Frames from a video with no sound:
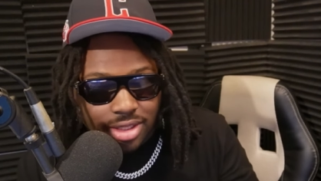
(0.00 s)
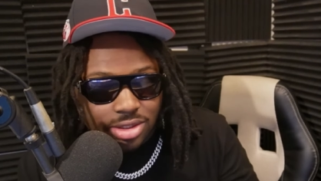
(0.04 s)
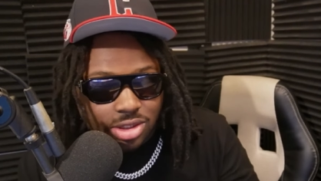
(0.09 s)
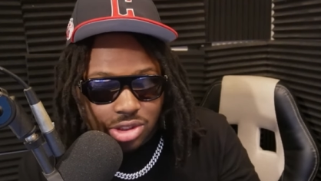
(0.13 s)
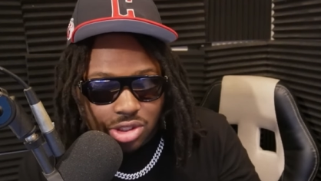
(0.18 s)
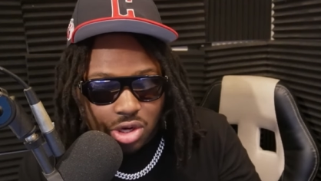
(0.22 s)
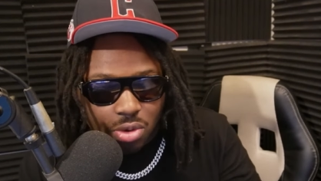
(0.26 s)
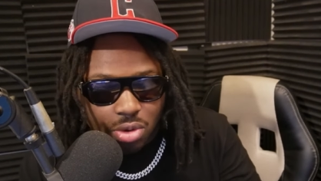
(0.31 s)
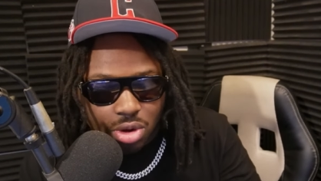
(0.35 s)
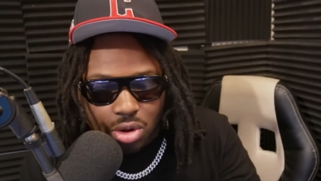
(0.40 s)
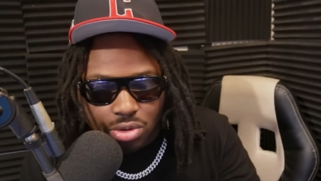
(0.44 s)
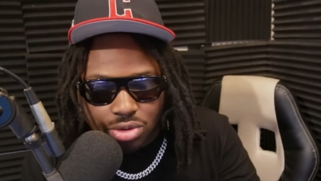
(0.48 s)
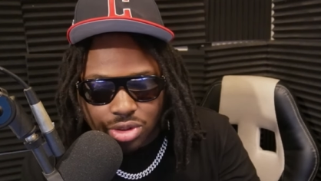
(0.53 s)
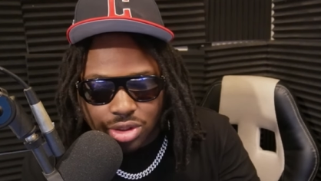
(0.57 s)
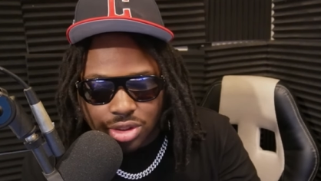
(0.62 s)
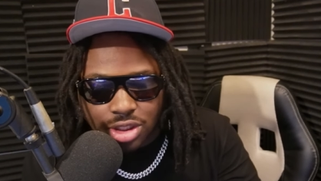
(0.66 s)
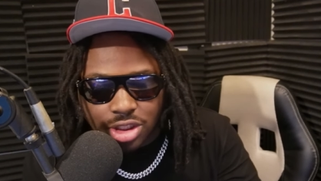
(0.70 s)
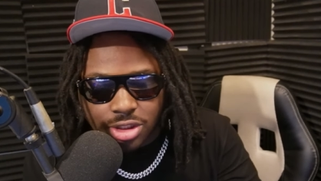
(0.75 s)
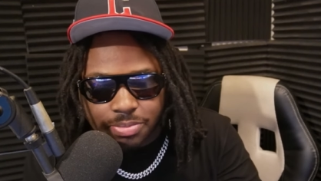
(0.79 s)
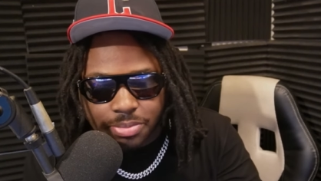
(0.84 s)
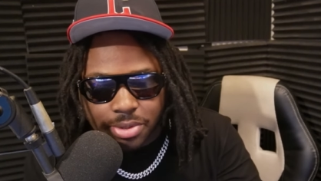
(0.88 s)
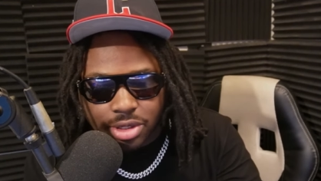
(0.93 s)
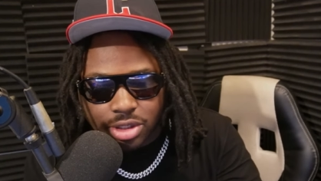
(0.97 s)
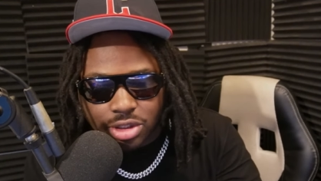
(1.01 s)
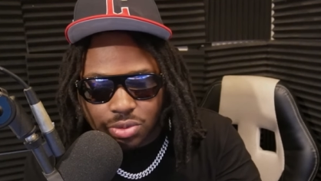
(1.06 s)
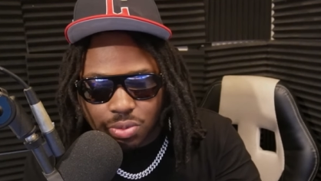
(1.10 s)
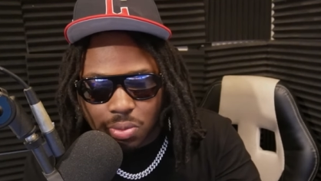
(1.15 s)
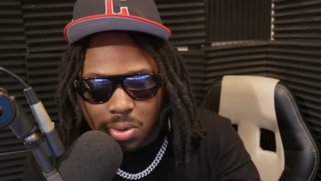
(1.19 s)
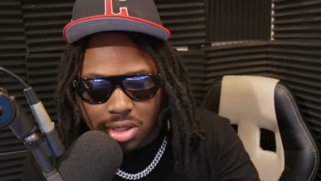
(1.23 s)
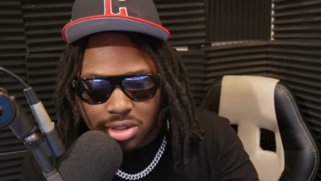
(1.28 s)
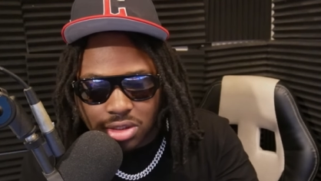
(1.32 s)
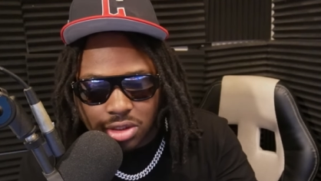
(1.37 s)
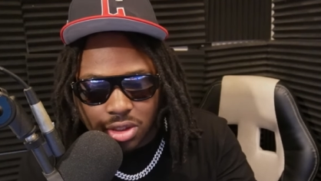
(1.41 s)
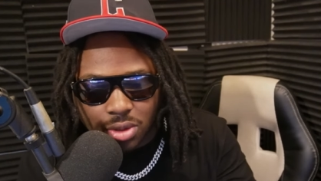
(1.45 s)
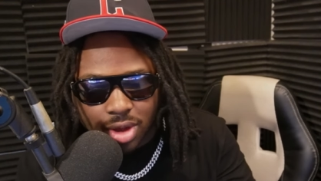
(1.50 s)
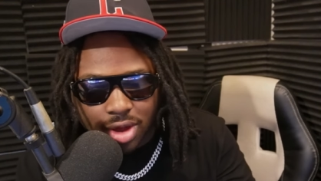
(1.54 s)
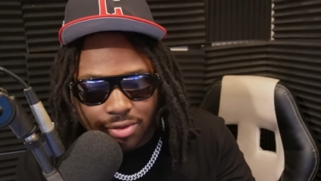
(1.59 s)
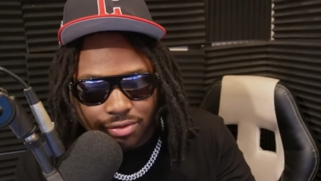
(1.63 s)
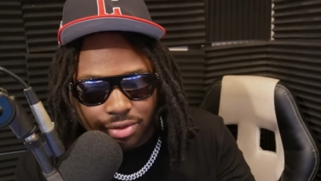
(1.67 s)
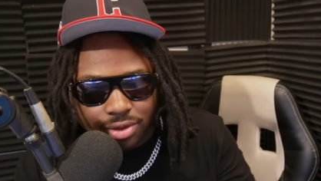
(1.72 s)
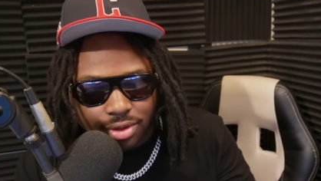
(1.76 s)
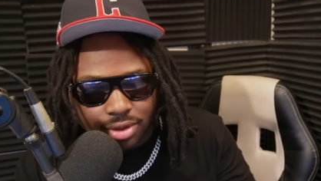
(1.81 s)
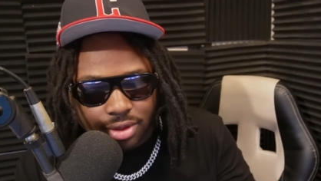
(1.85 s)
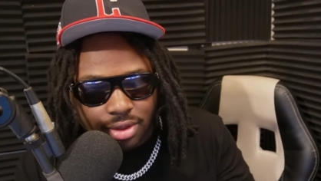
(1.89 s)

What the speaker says: no coaching experience whatsoever.